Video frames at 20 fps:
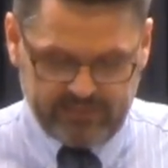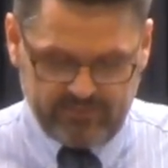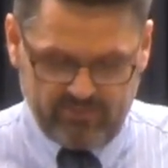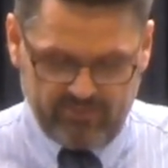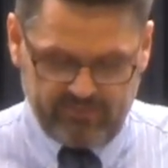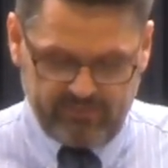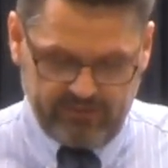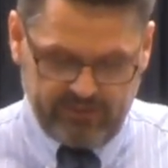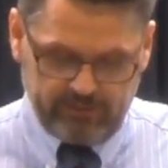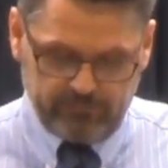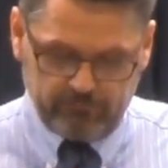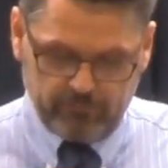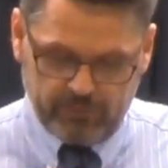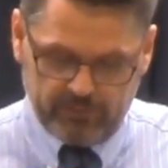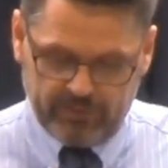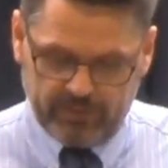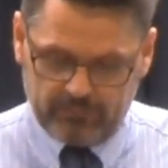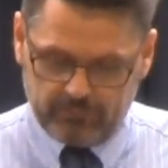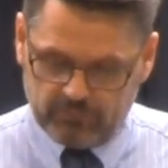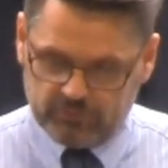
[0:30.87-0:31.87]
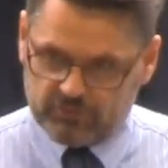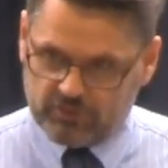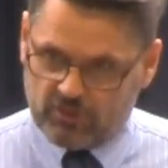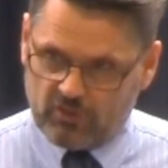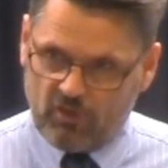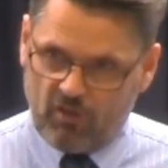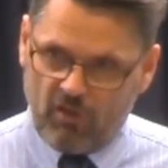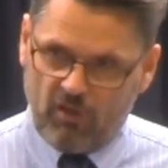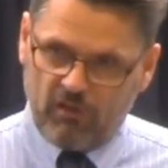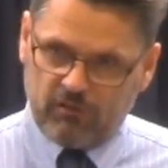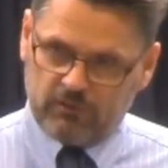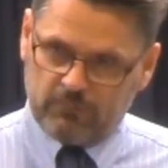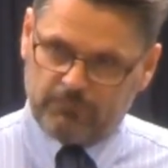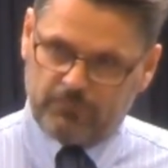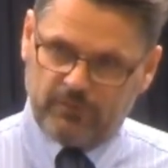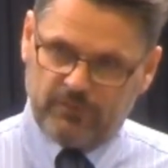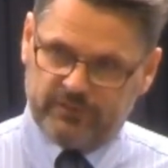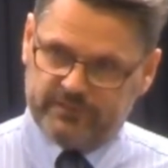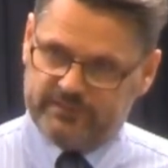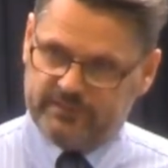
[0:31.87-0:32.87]
Instead, we're able to call
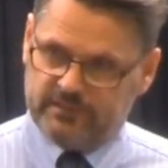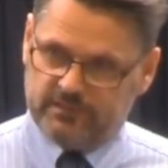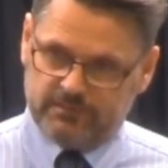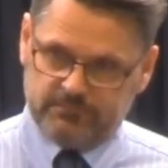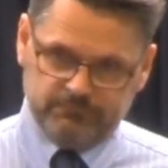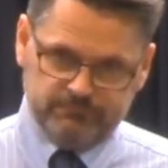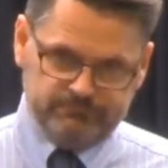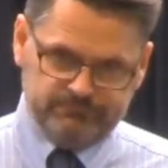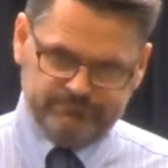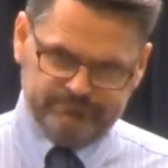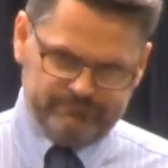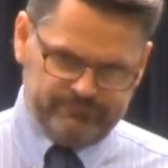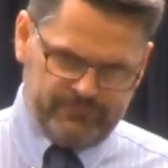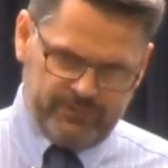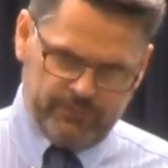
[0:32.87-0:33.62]
upon Him.